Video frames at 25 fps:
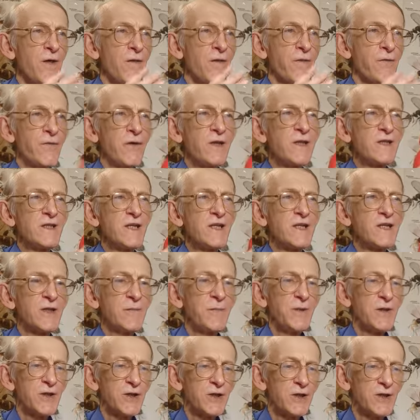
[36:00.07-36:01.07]
3
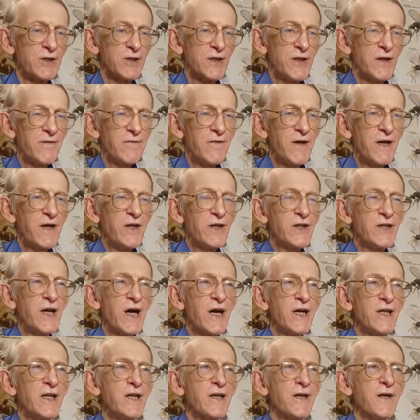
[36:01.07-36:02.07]
centimeters, and very
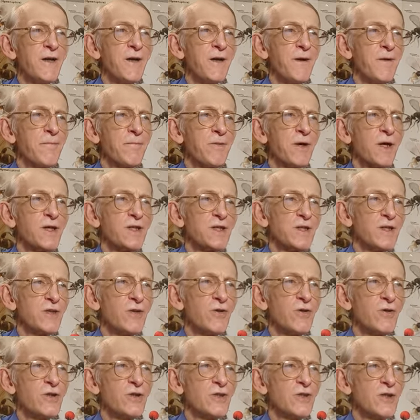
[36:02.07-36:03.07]
tiny
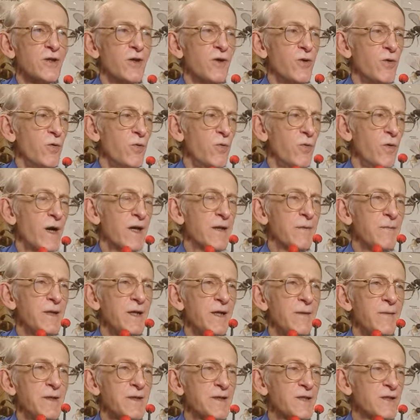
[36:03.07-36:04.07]
parasitoids, 1
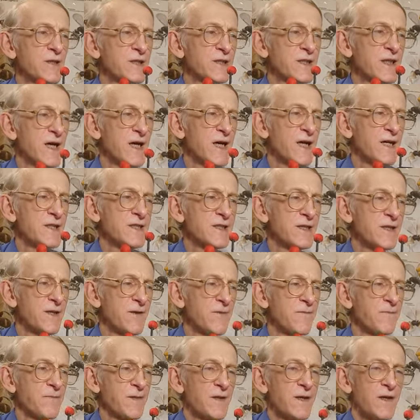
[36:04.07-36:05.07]
millimeter size,
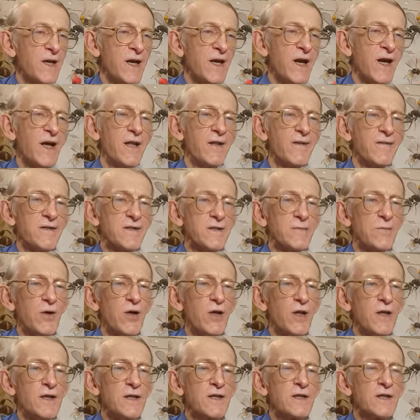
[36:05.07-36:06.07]
and the
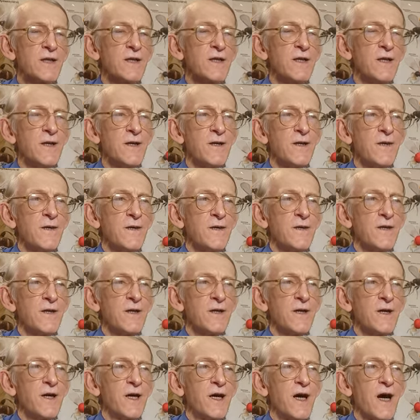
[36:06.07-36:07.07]
smallest,
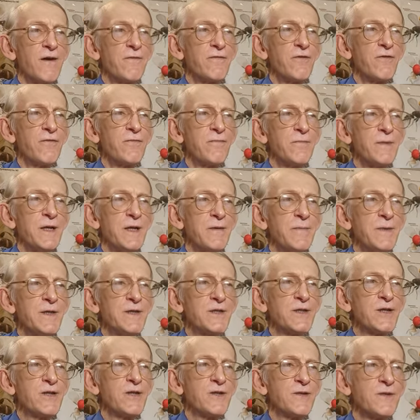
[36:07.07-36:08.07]
0.5
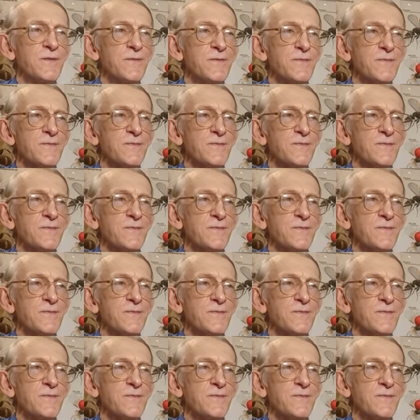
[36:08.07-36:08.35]
millimeter,